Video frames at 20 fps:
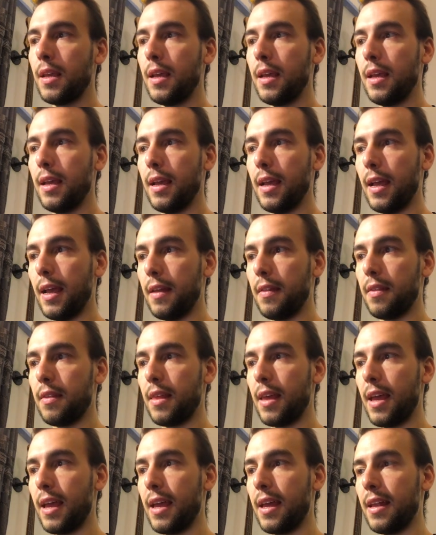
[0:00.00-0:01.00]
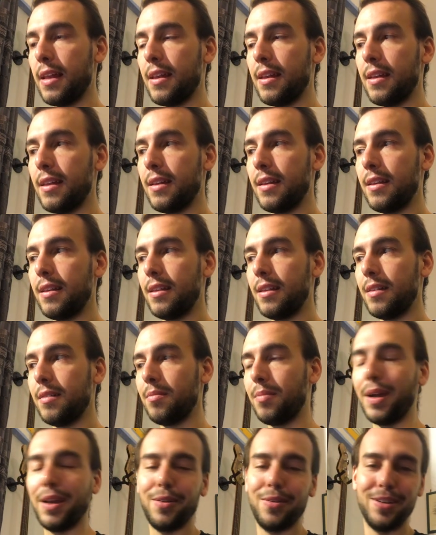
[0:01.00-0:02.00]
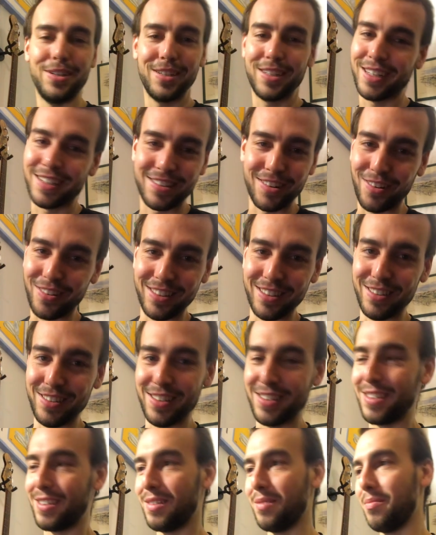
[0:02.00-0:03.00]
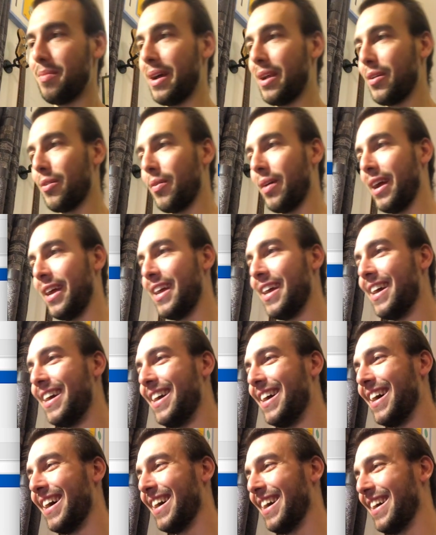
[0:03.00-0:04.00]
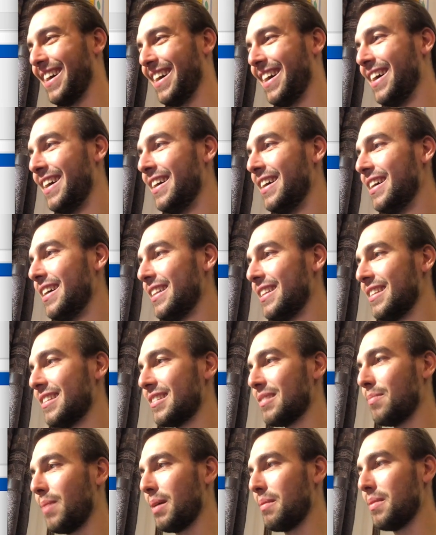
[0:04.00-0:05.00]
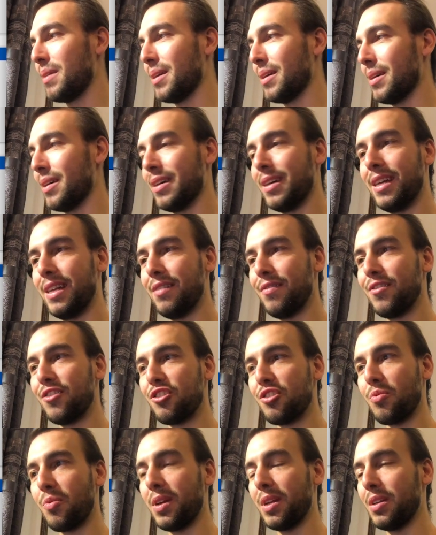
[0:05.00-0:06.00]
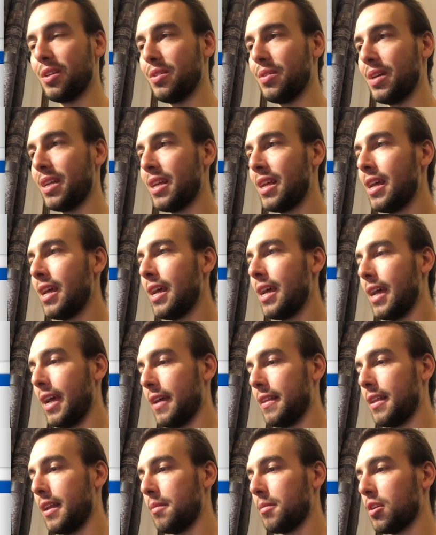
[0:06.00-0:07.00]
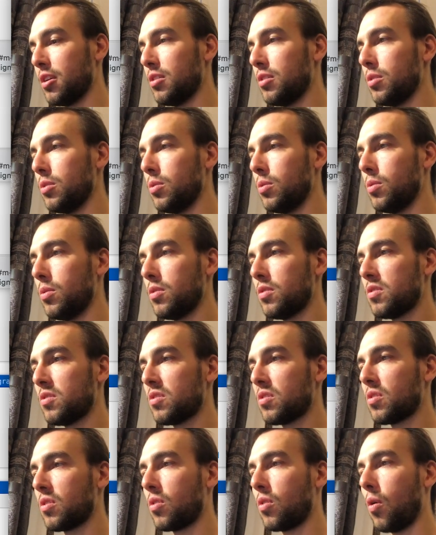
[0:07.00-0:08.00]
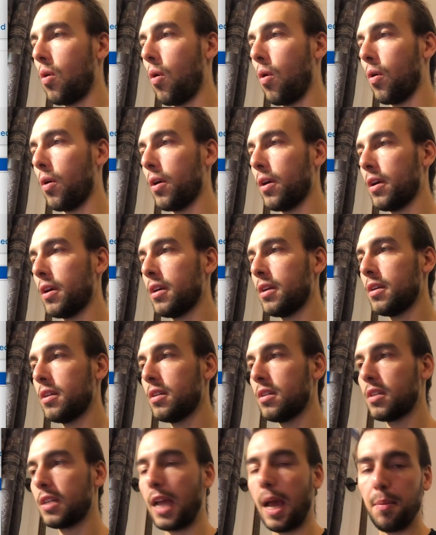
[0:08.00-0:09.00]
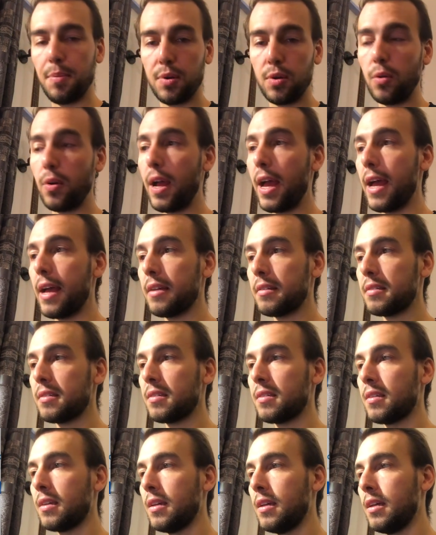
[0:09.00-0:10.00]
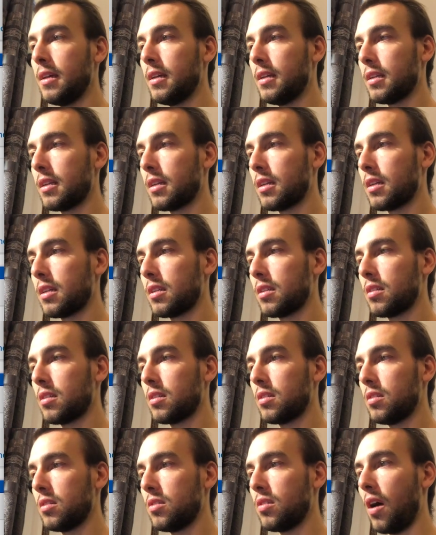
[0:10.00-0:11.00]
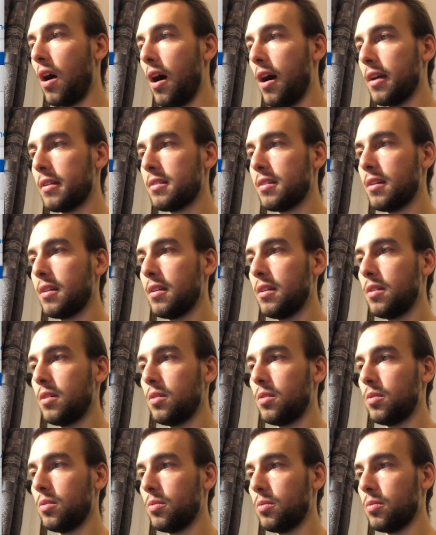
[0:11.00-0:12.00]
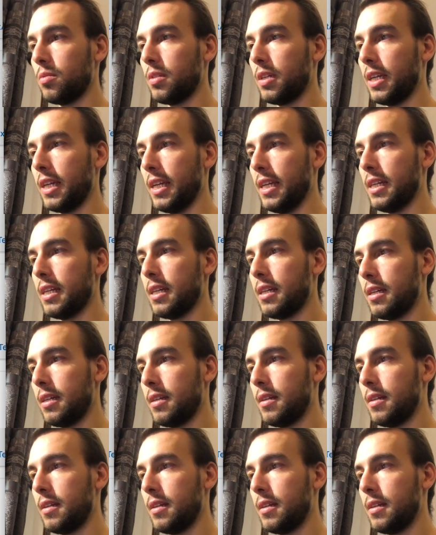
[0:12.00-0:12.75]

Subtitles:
And then, by the way, you could totally do this in a better way. This might be an inefficient way to do it. And then I'm going to do score, capital S, read.